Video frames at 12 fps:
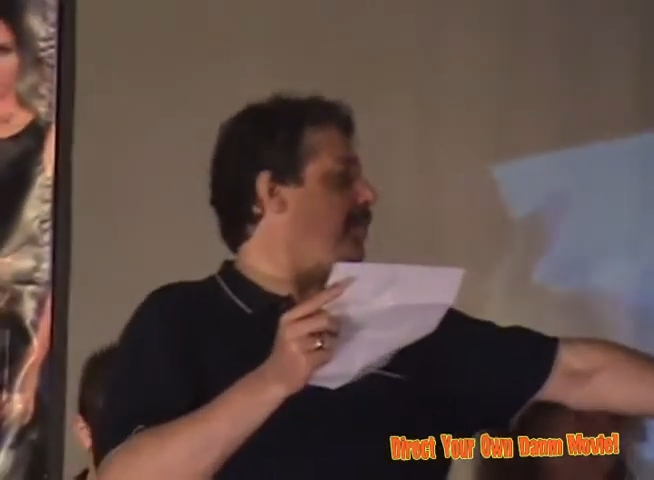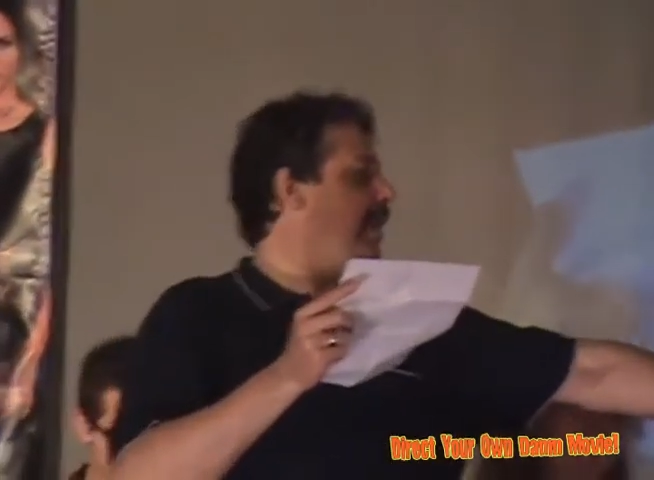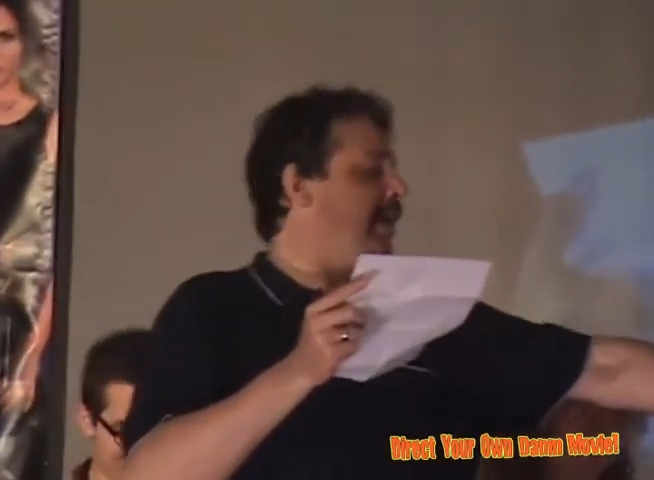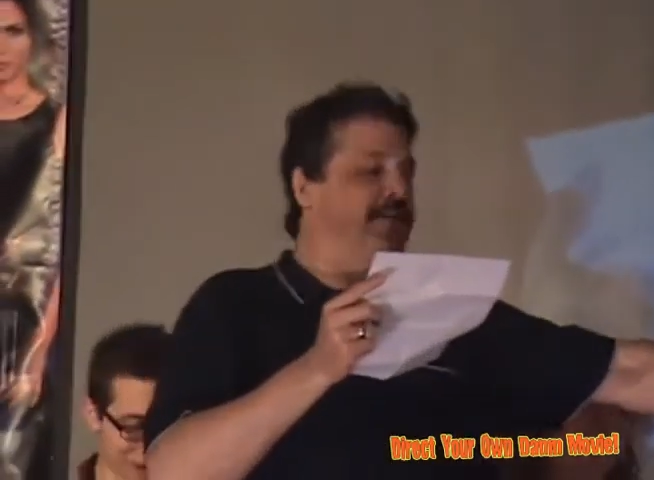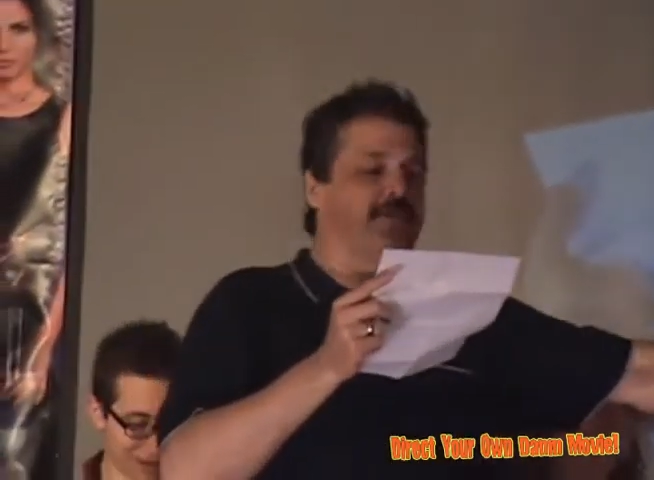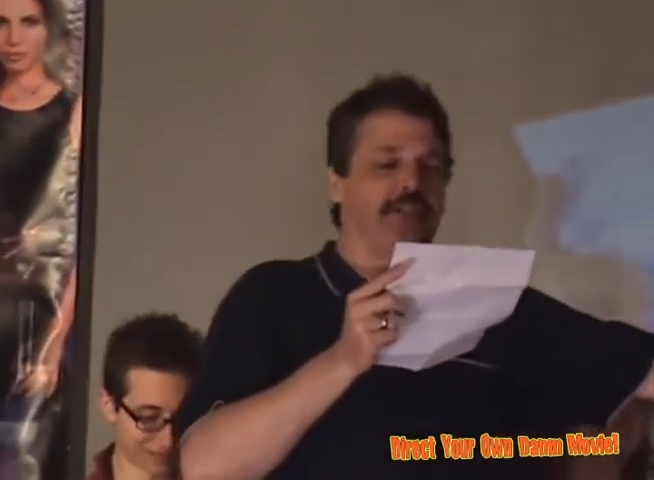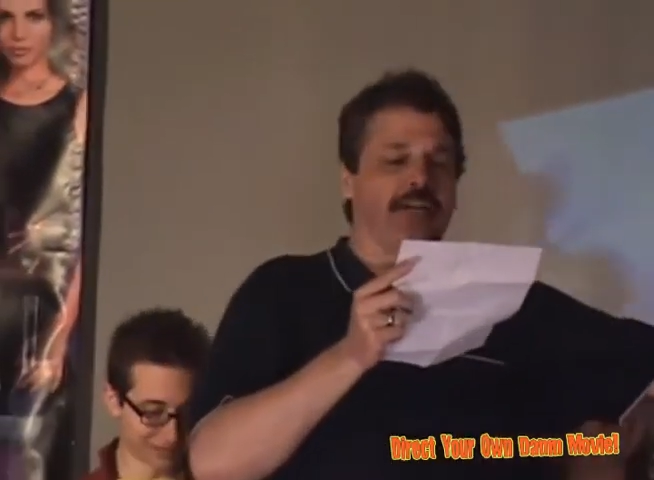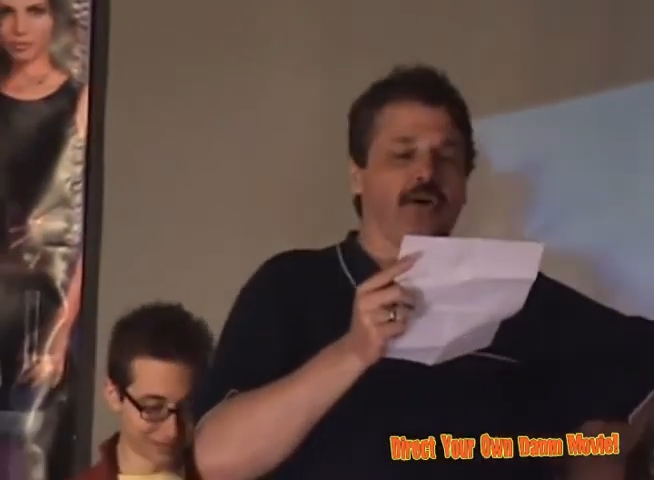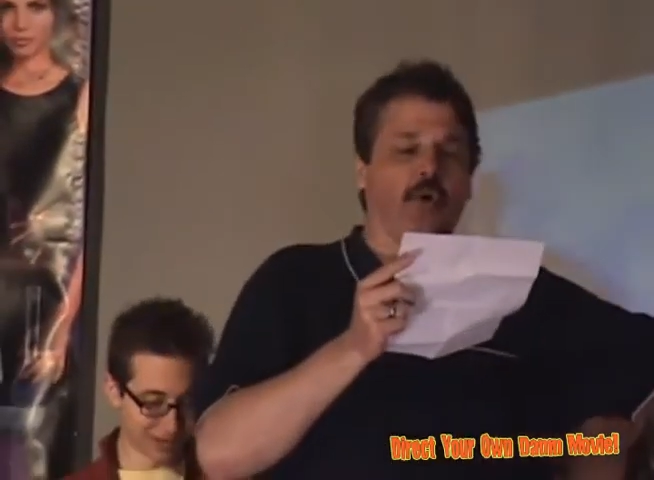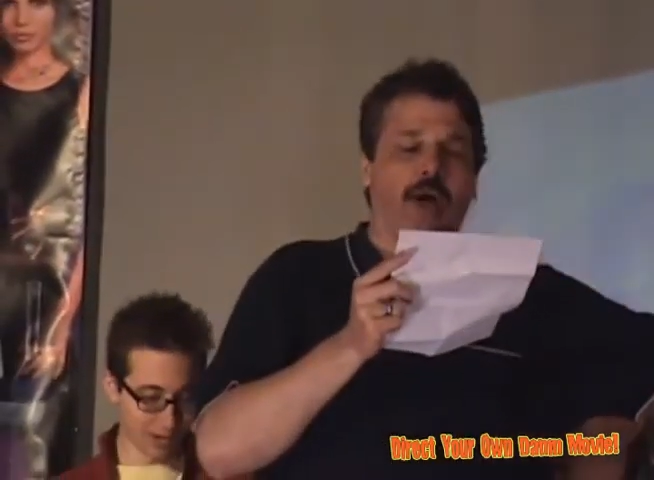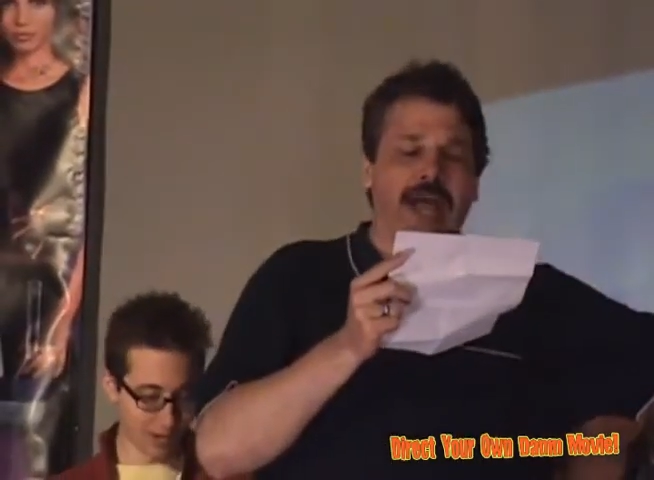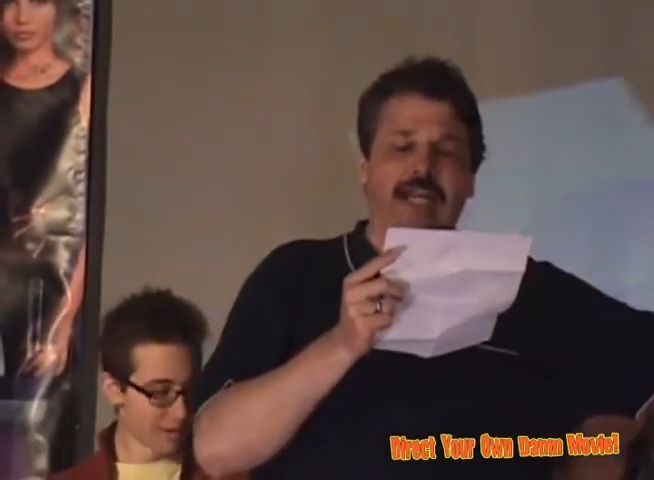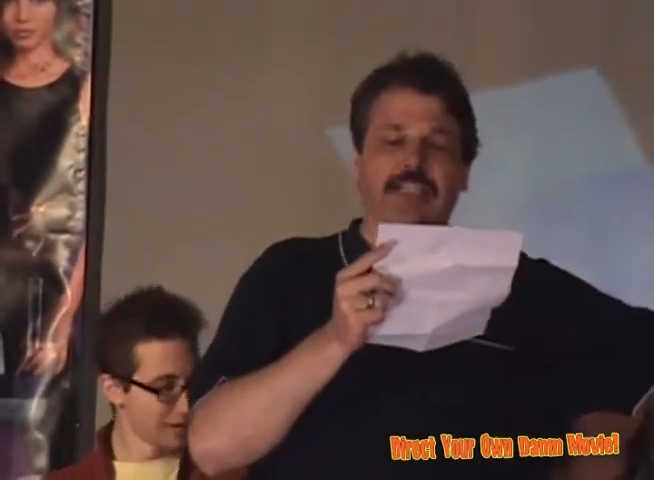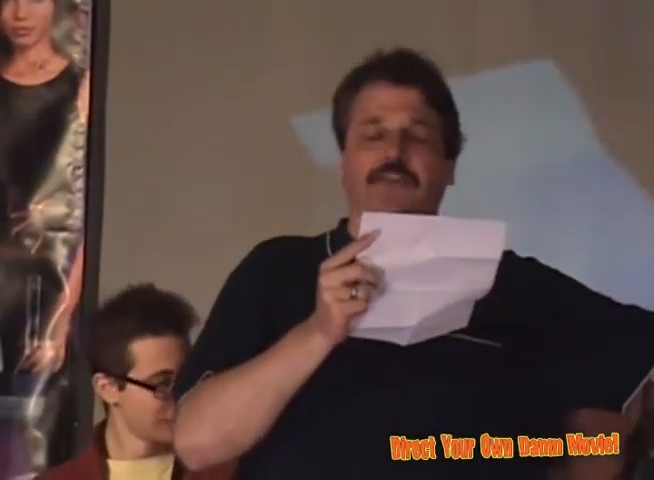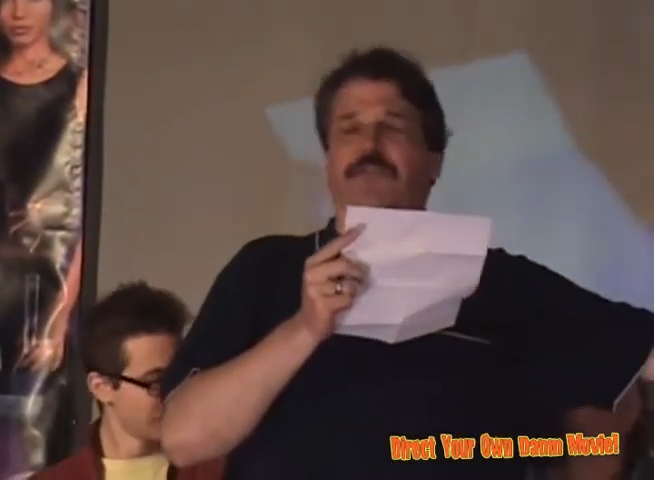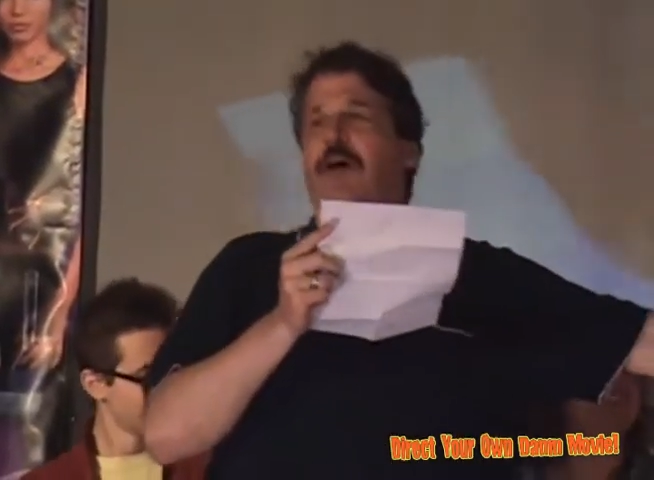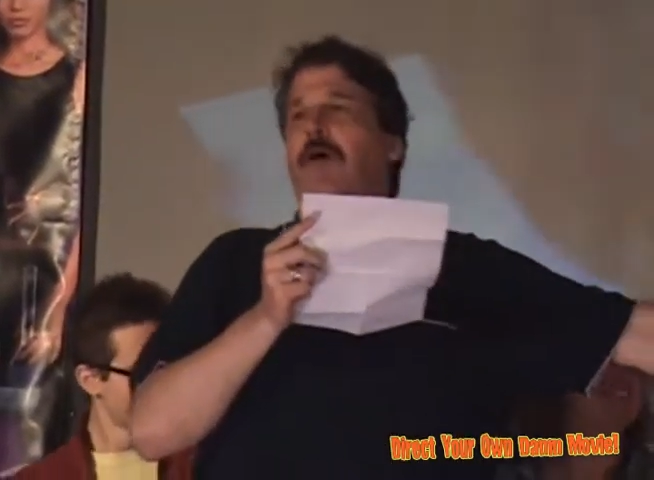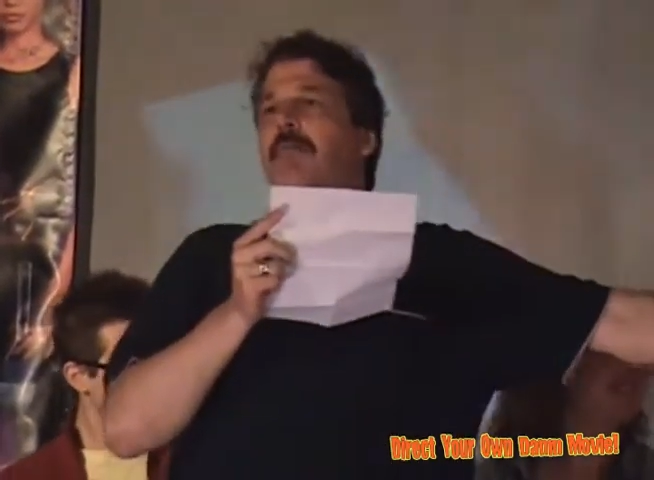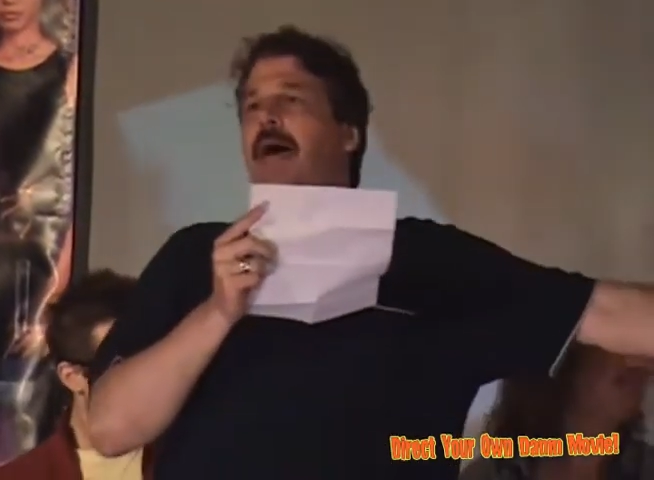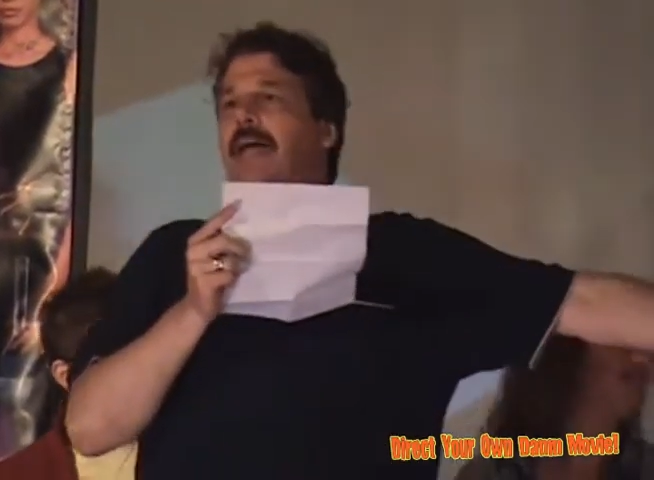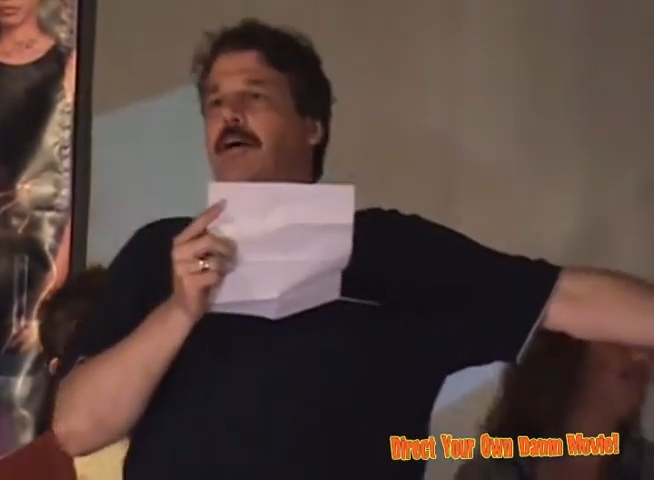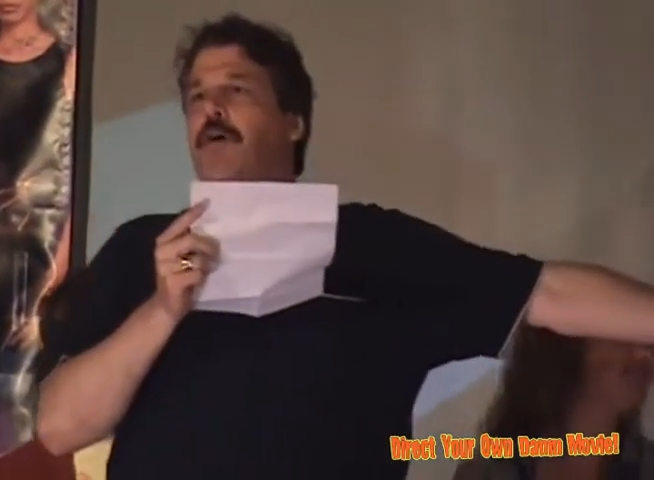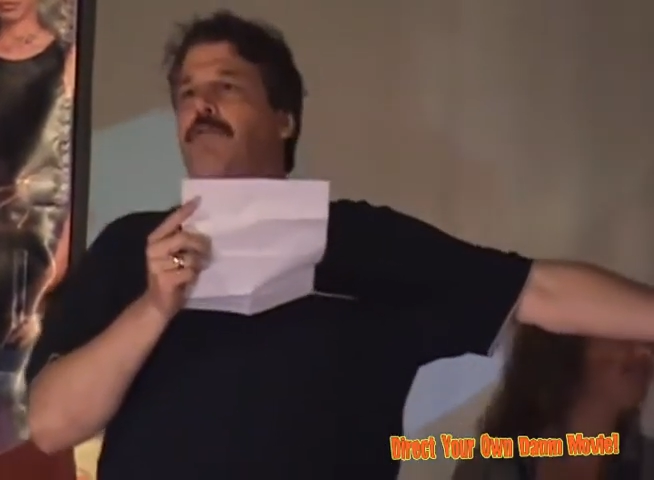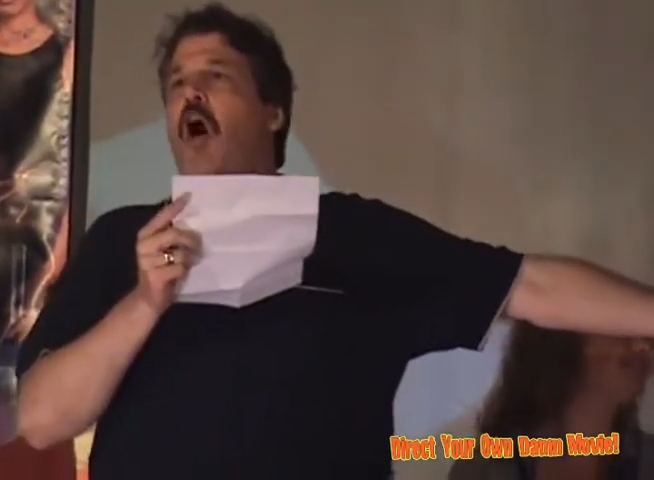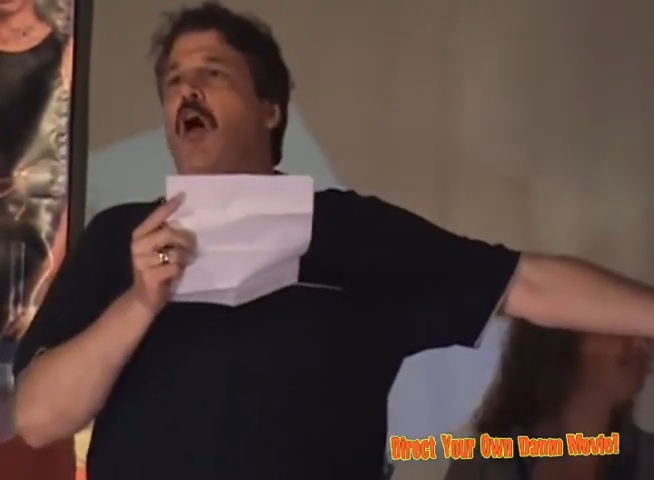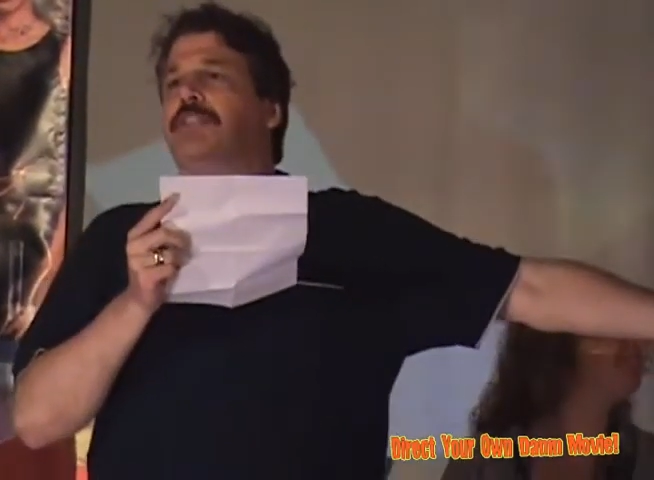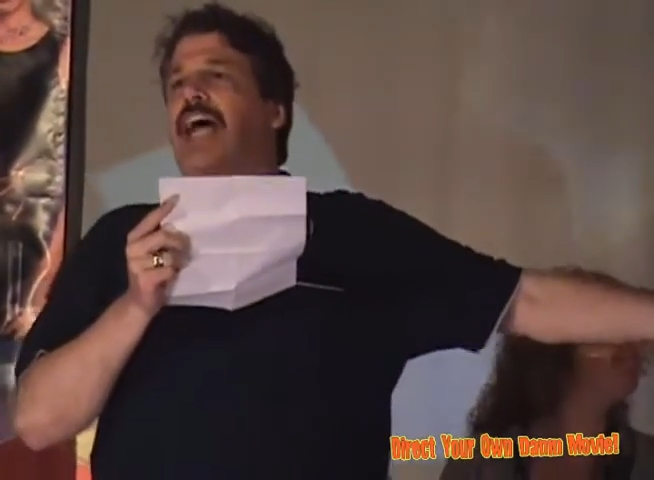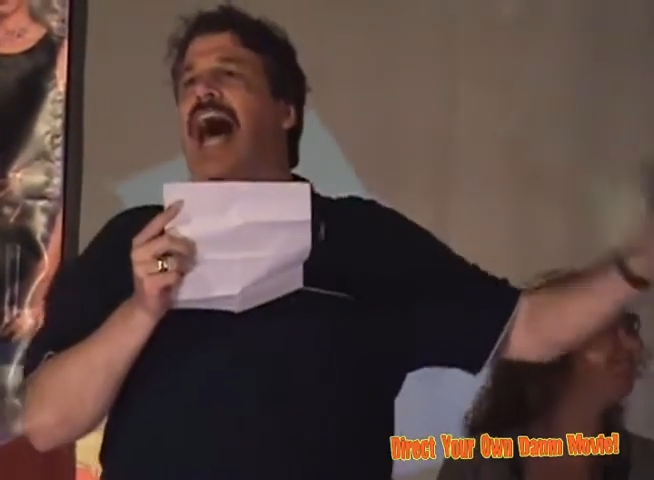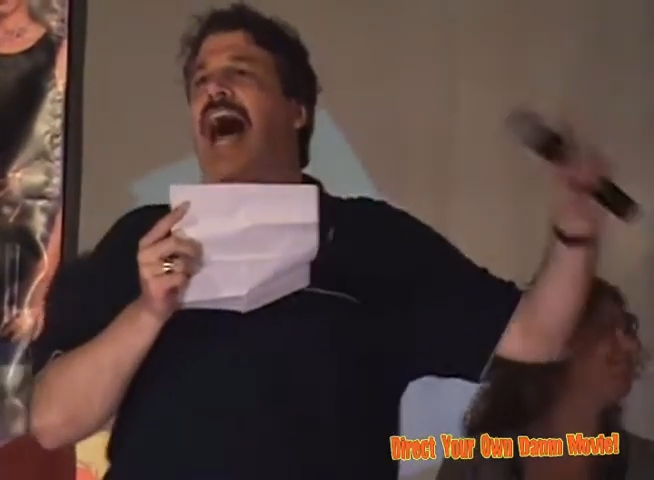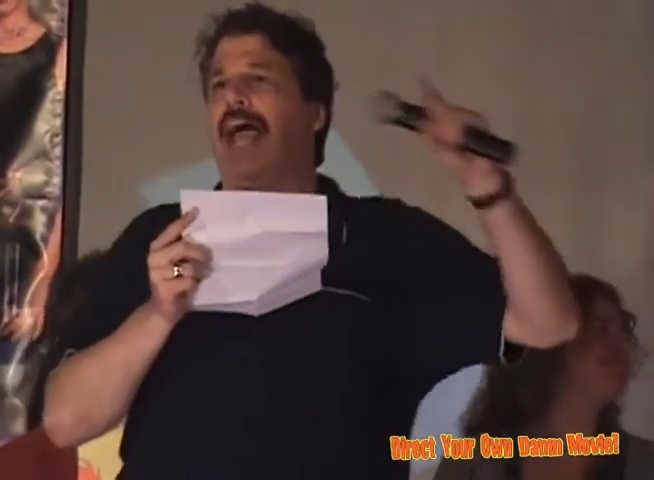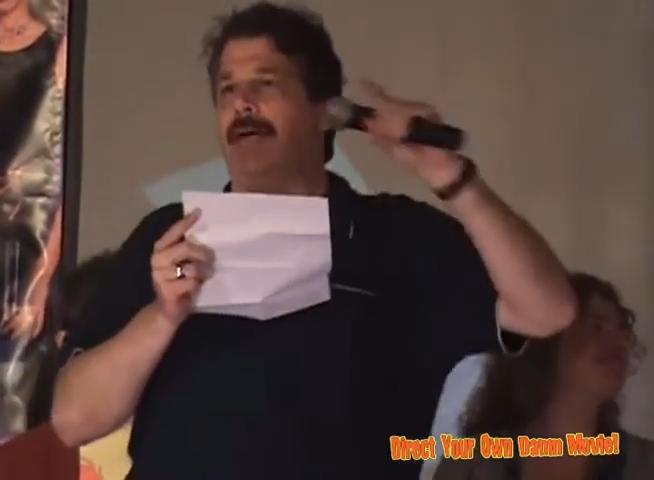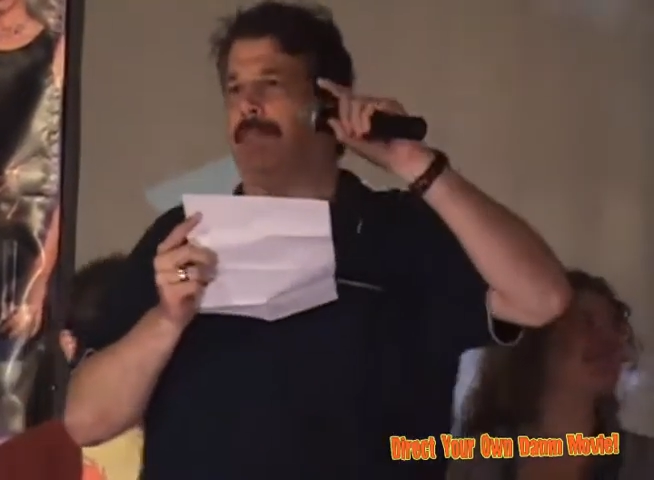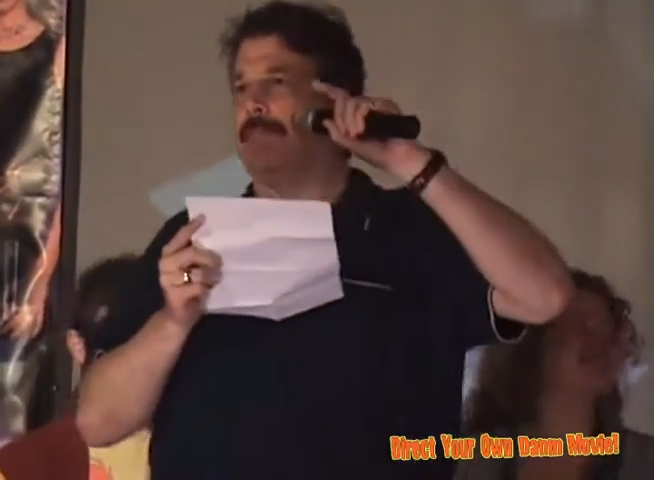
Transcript: is the greatest filmmaker of all time.